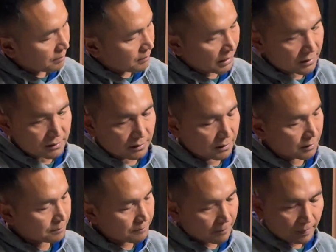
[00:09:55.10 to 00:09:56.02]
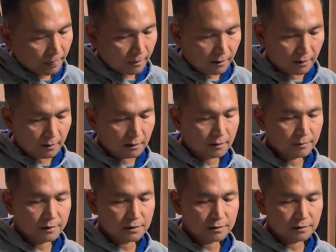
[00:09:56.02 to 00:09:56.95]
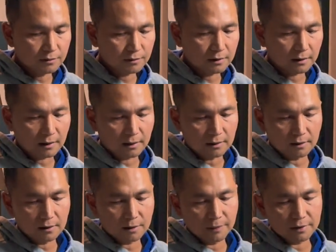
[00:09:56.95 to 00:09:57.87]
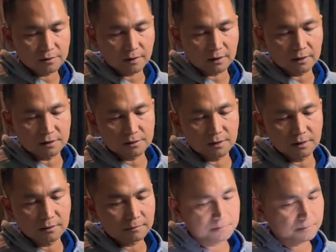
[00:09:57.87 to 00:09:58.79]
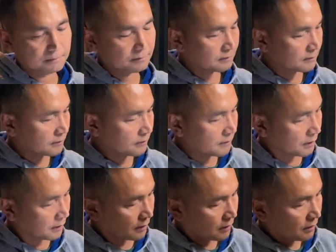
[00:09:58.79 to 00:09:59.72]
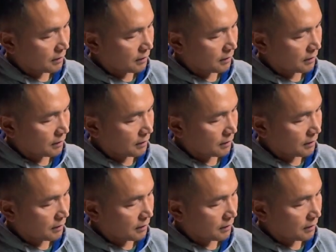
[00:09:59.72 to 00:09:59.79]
basically let me just do the light a little bit so I can see. Okay,